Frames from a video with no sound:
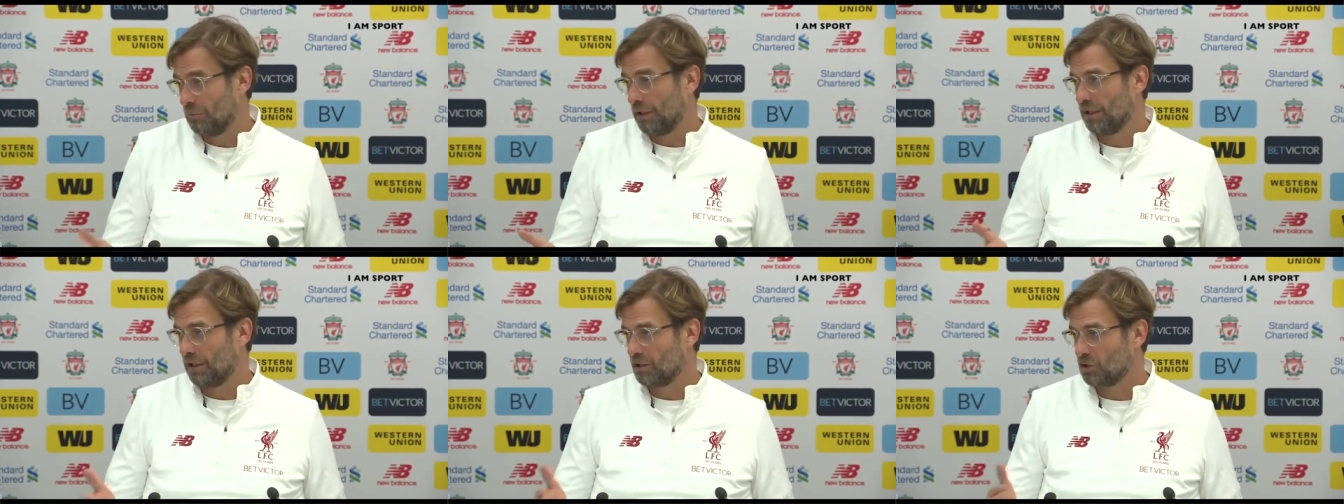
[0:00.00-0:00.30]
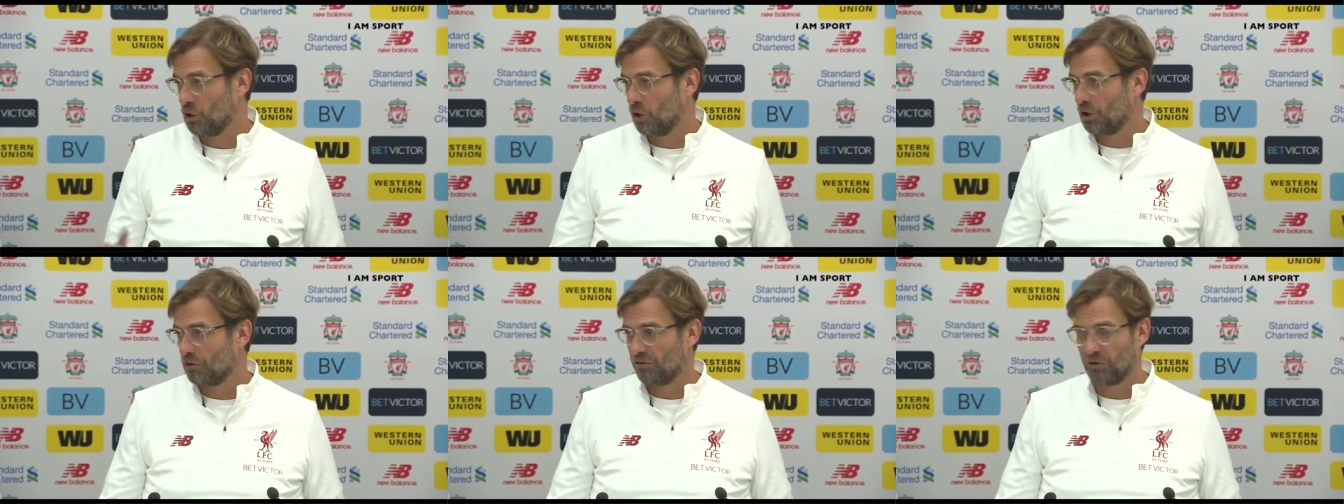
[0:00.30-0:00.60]
when
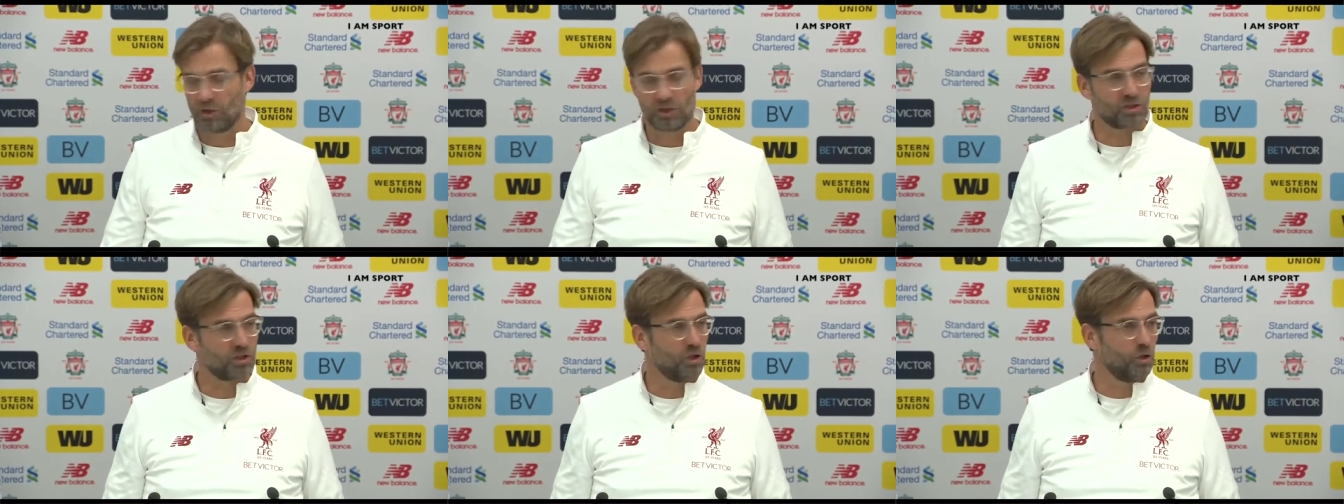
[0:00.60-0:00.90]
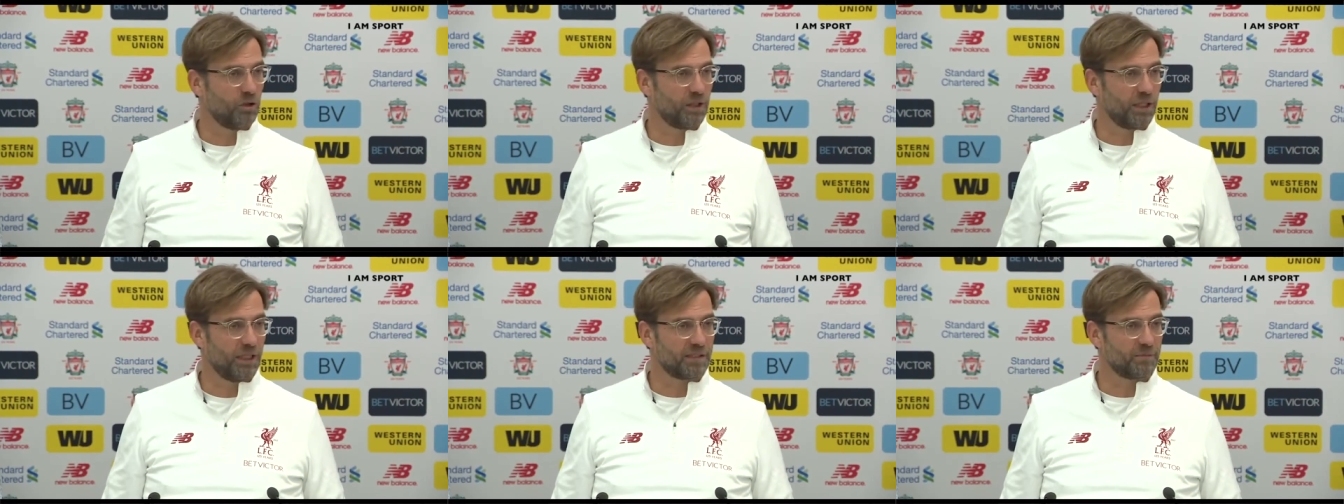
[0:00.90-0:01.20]
they scored the first
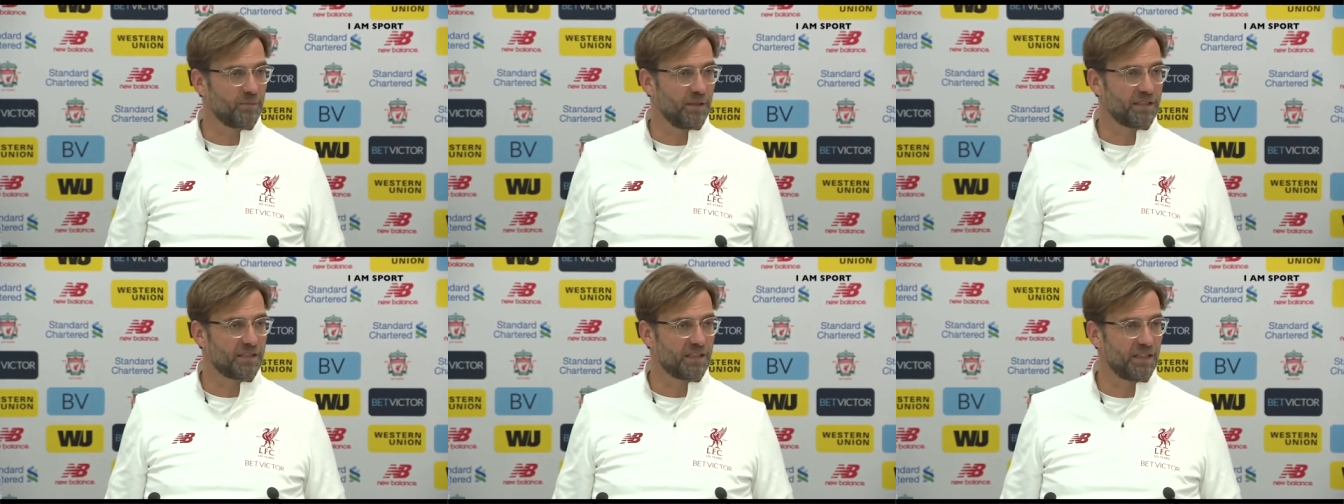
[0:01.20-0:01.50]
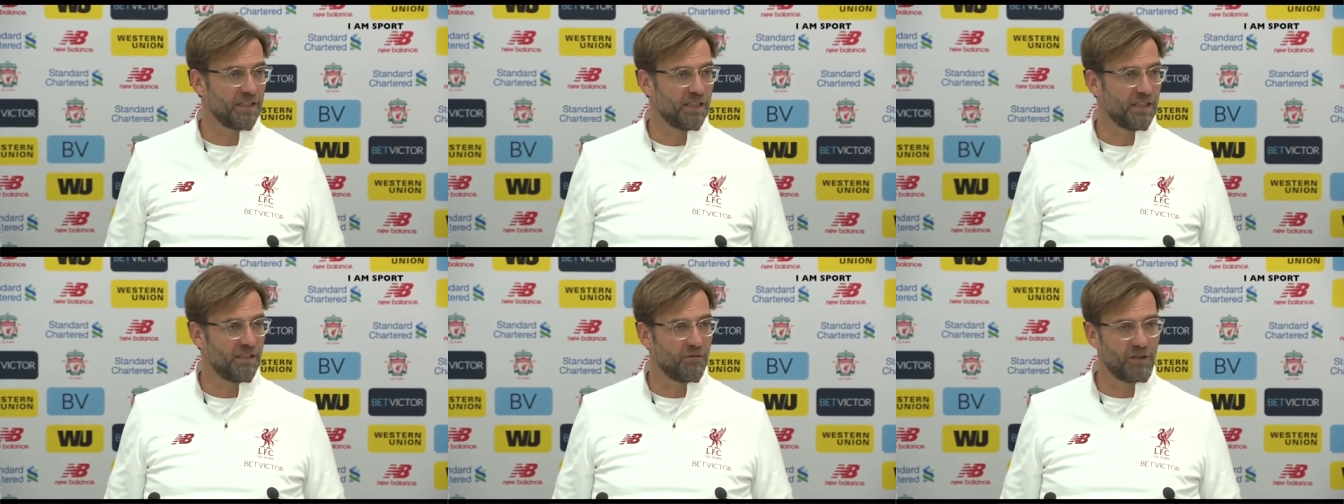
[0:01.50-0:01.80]
goal against Man
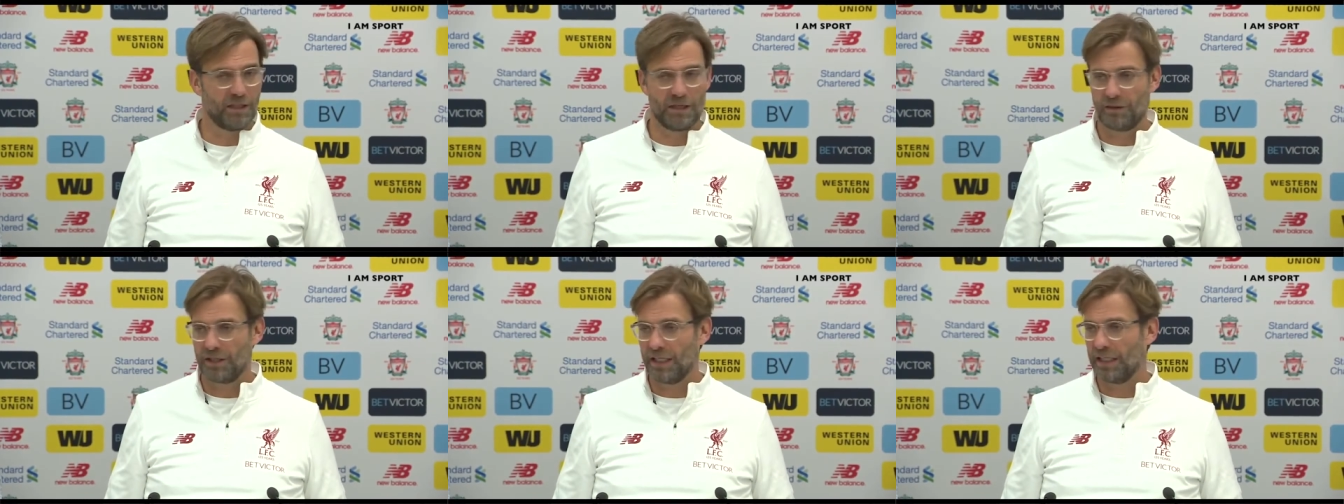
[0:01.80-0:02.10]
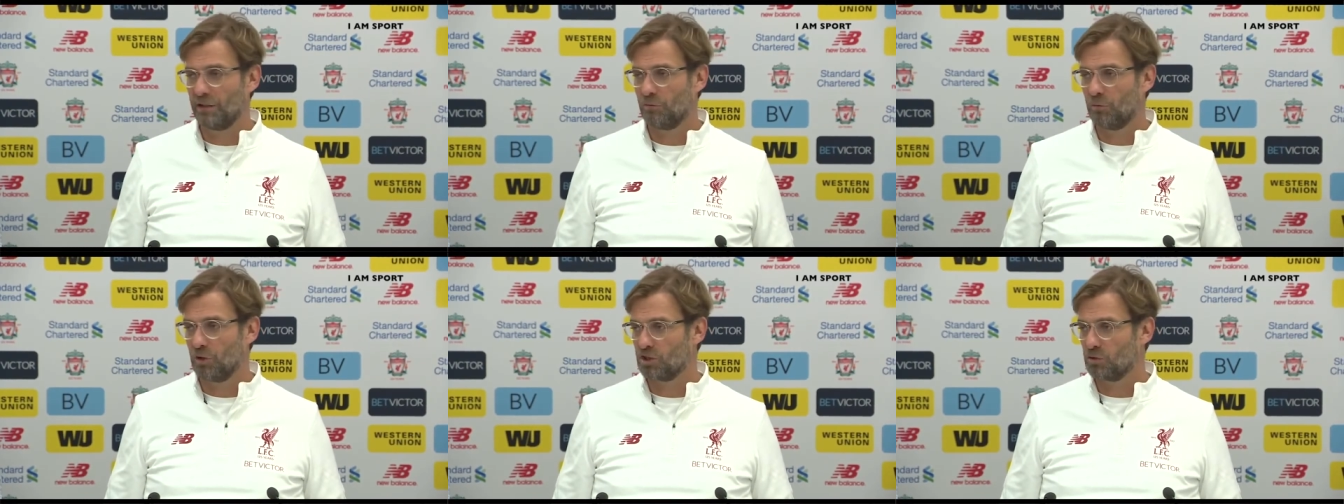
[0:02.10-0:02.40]
City, even I
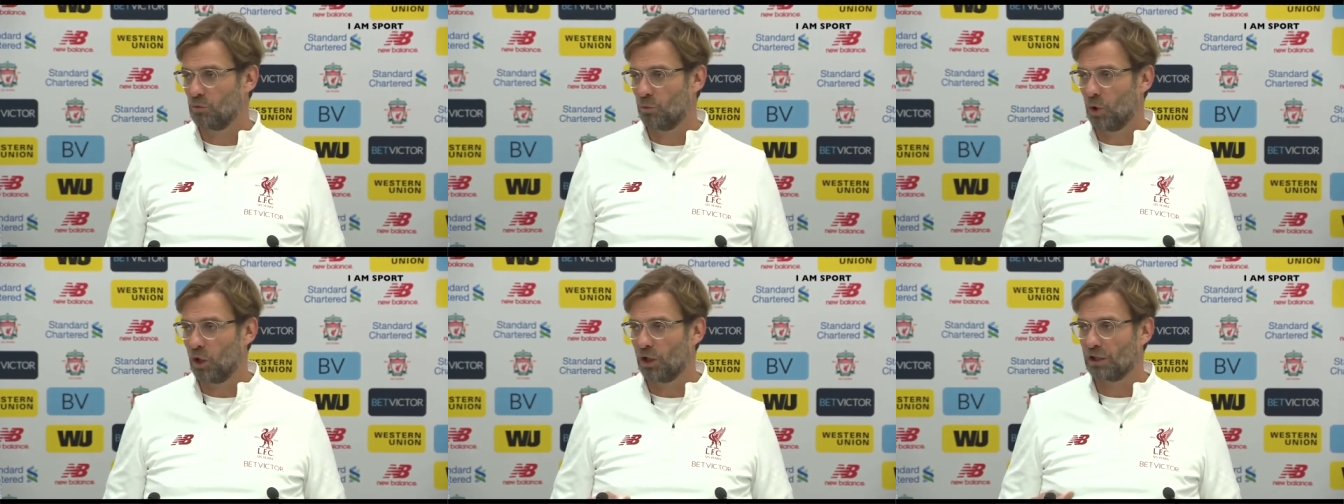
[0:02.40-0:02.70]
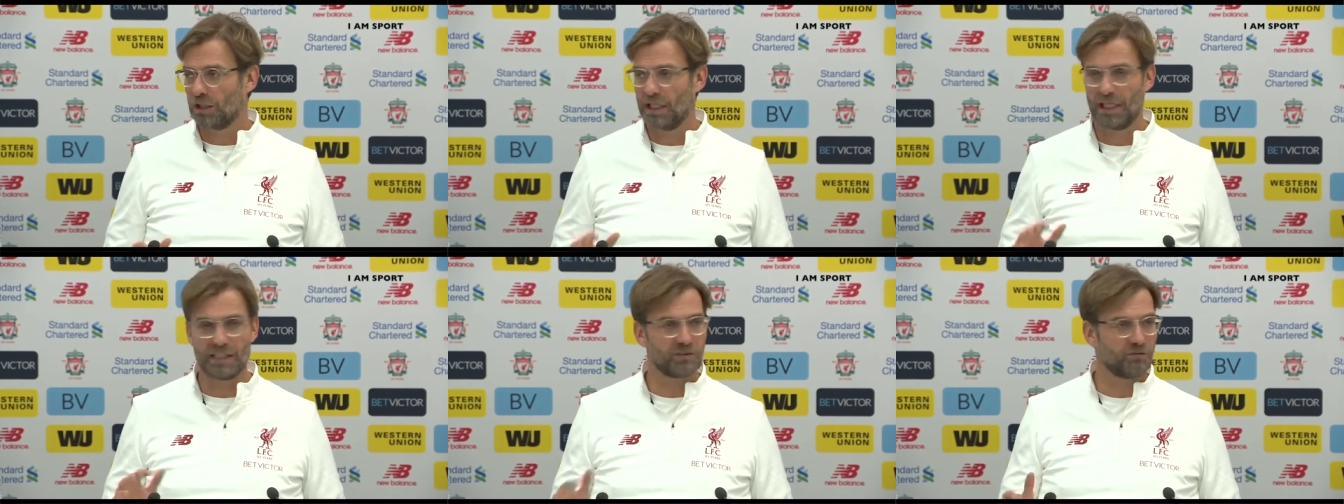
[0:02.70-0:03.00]
think it was a
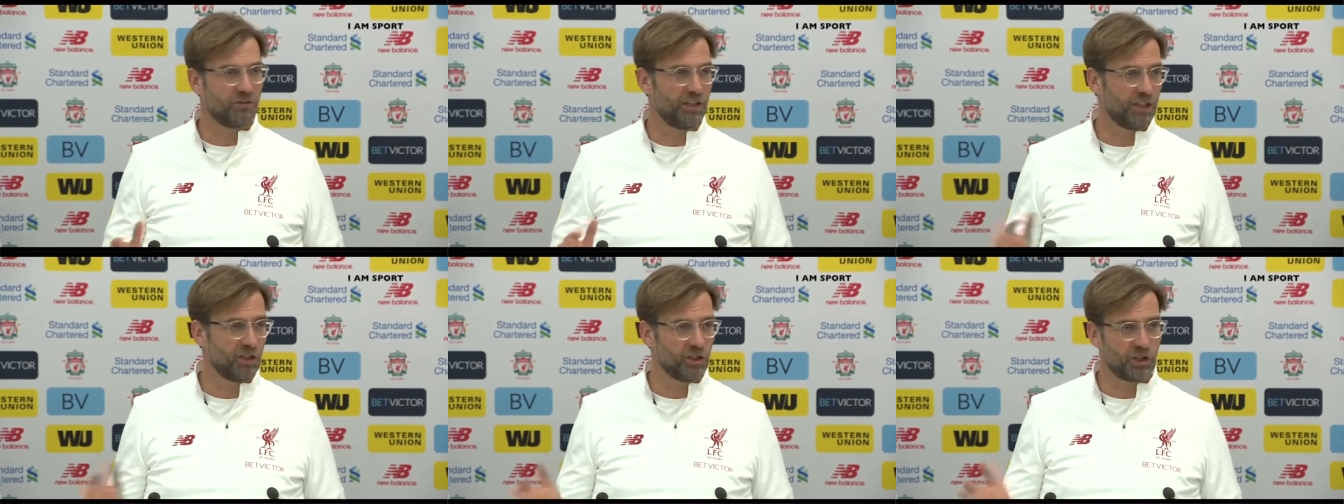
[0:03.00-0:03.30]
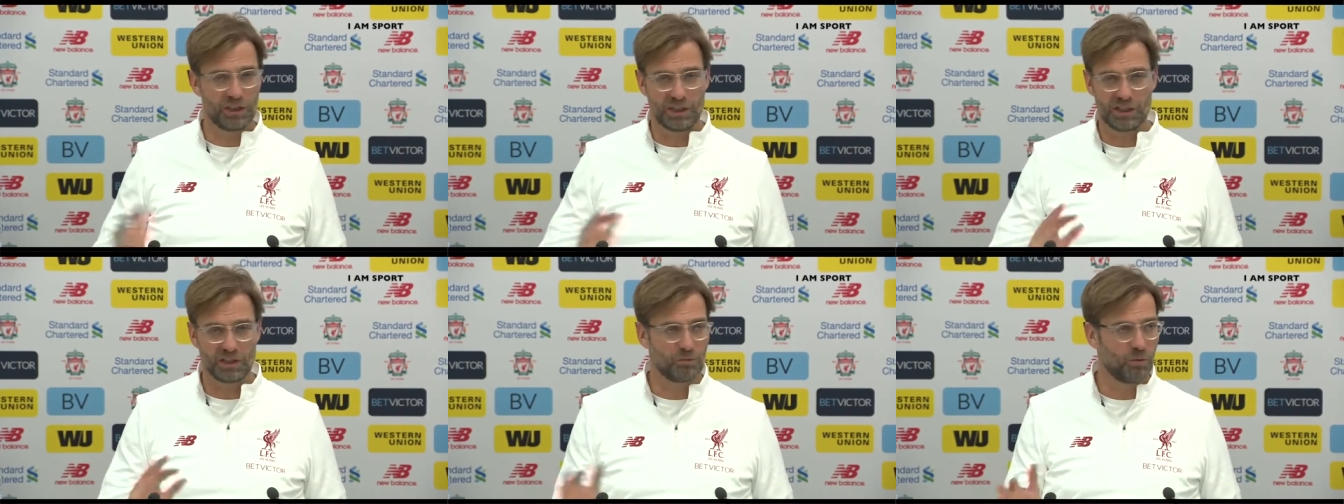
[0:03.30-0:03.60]
world-class
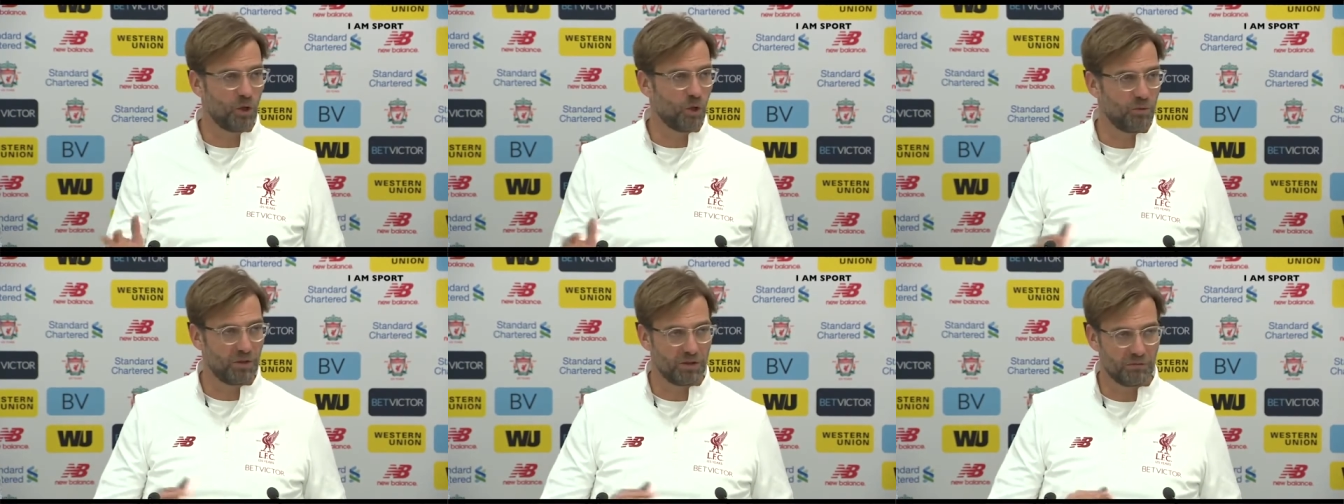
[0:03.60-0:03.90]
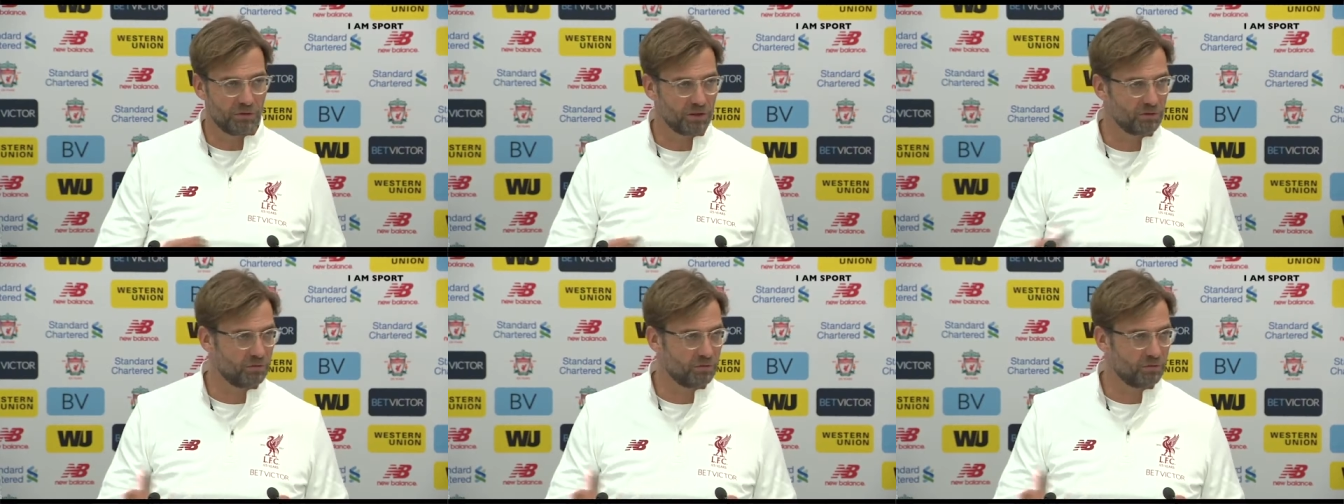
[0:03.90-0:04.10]
finish in this moment.